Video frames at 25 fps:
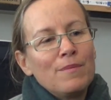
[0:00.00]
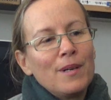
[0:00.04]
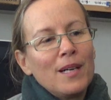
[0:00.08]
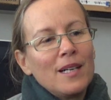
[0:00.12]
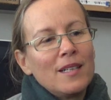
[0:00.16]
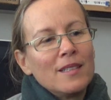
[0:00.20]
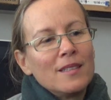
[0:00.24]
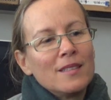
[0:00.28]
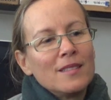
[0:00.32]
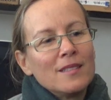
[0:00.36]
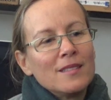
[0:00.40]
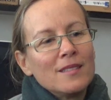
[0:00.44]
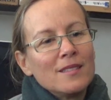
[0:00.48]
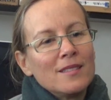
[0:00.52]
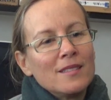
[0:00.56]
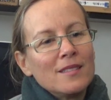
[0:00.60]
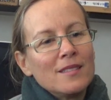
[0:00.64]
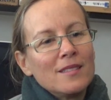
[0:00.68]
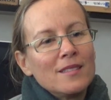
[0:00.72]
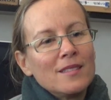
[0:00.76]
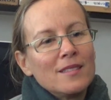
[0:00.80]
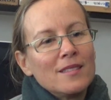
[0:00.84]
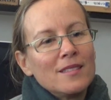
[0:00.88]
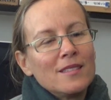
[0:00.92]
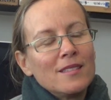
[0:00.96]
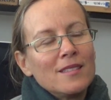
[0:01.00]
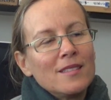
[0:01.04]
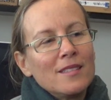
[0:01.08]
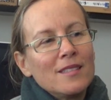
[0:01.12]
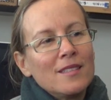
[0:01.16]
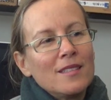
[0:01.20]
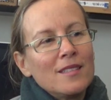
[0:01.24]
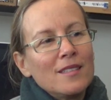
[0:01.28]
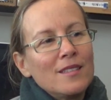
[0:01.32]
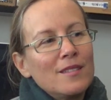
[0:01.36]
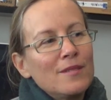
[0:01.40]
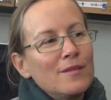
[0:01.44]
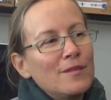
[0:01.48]
But
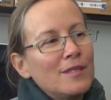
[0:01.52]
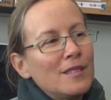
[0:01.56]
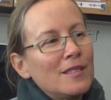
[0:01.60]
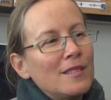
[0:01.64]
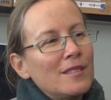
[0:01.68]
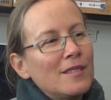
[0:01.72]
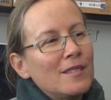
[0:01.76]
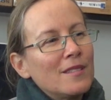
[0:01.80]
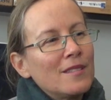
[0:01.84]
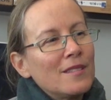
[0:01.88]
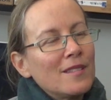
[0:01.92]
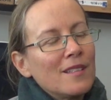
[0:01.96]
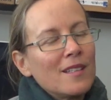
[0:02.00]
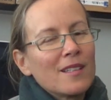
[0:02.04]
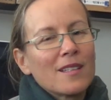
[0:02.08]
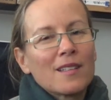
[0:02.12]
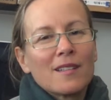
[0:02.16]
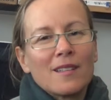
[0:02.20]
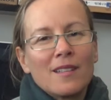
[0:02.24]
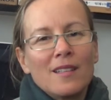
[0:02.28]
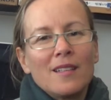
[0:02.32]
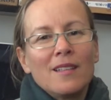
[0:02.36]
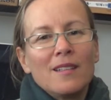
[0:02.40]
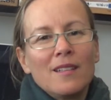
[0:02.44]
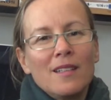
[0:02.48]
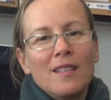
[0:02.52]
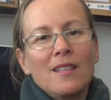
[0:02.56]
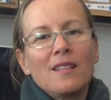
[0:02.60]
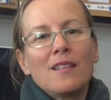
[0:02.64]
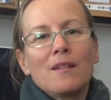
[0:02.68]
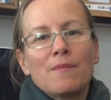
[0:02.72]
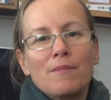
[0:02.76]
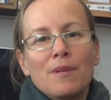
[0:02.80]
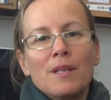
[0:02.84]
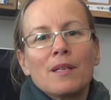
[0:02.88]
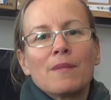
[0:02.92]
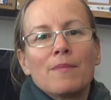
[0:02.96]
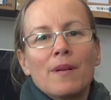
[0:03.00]
it was like, it
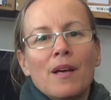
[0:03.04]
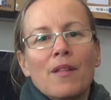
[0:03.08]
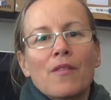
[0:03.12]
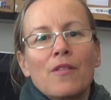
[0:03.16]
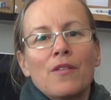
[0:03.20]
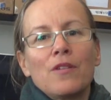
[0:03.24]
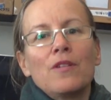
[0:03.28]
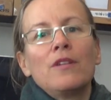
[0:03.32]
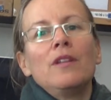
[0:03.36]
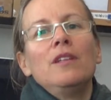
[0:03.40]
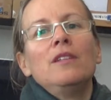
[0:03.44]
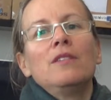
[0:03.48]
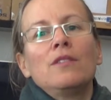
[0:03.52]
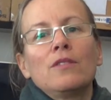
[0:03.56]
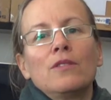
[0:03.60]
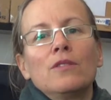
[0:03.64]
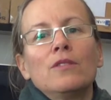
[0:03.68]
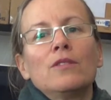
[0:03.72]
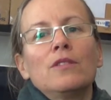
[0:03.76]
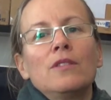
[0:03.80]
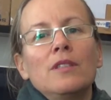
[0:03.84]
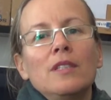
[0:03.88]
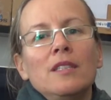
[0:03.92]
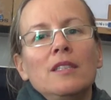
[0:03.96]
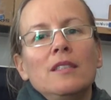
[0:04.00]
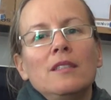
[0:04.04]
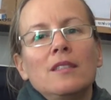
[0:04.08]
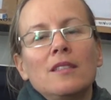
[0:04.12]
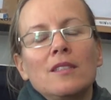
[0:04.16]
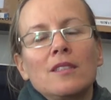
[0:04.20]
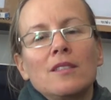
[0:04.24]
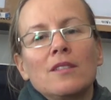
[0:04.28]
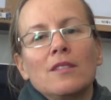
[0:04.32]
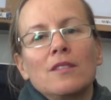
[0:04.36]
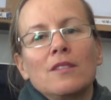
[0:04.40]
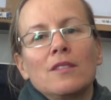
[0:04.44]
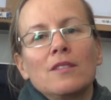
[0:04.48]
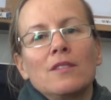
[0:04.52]
ended up being about 30 stories.
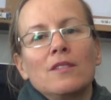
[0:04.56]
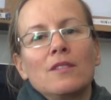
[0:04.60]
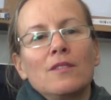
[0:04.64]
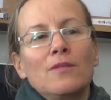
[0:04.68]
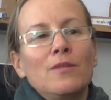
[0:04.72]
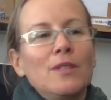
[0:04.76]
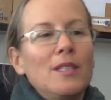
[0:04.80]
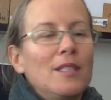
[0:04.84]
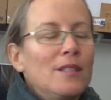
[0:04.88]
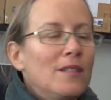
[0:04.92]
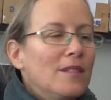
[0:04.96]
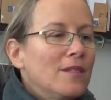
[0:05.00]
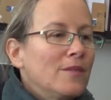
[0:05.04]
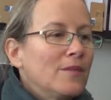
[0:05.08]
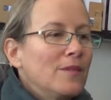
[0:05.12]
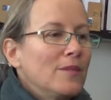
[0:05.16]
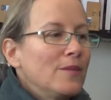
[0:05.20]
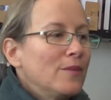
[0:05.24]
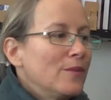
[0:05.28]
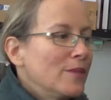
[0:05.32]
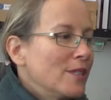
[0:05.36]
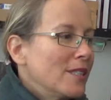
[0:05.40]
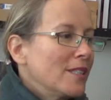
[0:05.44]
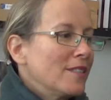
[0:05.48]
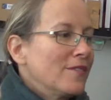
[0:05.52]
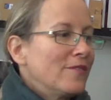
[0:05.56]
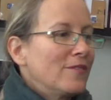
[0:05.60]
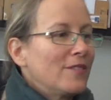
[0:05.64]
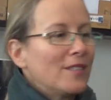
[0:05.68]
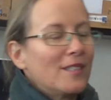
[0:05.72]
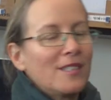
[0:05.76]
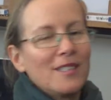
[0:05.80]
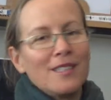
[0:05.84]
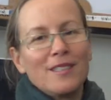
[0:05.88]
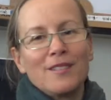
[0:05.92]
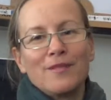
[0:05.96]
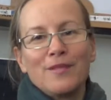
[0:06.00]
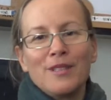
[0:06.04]
So where were we going to
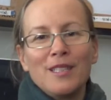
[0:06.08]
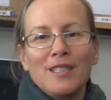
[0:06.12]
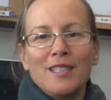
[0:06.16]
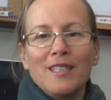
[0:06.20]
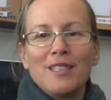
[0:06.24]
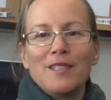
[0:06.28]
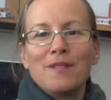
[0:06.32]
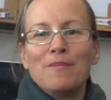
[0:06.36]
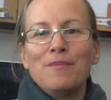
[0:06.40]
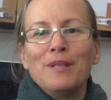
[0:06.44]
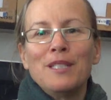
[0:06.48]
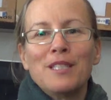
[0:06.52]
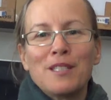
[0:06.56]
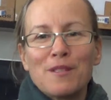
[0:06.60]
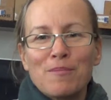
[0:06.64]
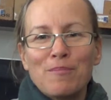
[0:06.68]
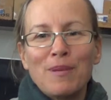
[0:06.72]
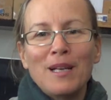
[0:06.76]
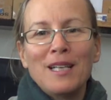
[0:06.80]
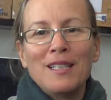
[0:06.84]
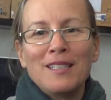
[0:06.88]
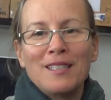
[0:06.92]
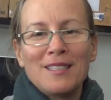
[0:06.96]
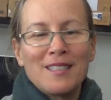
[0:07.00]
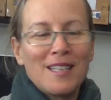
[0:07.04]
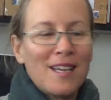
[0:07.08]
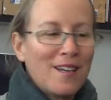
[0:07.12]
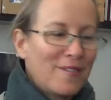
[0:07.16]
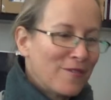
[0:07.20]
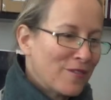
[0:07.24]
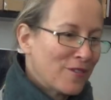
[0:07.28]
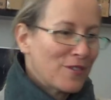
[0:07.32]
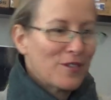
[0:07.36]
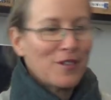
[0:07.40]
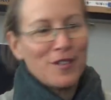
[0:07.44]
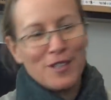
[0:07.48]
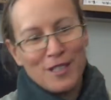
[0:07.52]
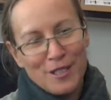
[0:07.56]
find? We needed a big space to have
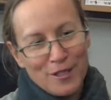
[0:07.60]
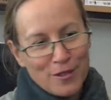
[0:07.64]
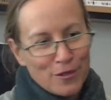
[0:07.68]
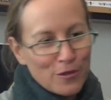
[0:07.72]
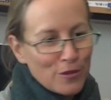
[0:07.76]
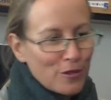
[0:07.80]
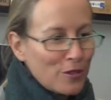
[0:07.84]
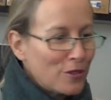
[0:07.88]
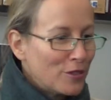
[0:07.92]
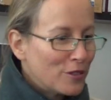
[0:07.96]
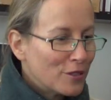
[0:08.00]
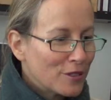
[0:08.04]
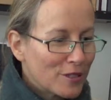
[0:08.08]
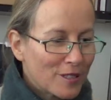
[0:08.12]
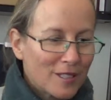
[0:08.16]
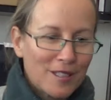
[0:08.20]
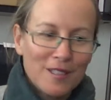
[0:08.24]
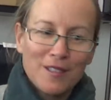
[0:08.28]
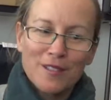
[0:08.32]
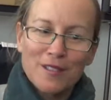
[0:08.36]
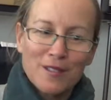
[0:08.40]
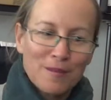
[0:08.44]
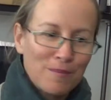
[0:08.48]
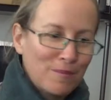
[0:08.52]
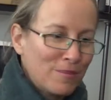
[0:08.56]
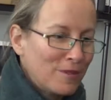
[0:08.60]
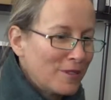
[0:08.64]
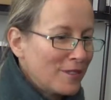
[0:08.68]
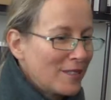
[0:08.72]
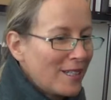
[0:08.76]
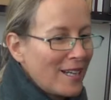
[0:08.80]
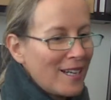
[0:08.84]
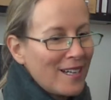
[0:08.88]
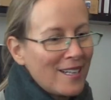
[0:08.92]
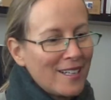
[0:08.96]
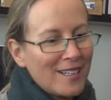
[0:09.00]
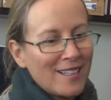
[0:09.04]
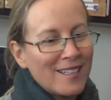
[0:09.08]
30 drawers that you could
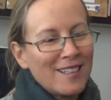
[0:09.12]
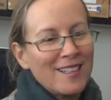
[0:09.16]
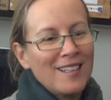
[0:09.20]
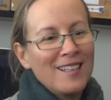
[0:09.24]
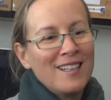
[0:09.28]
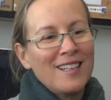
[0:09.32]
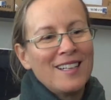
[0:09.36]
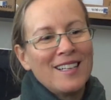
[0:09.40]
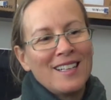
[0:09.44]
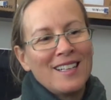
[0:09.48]
pull out.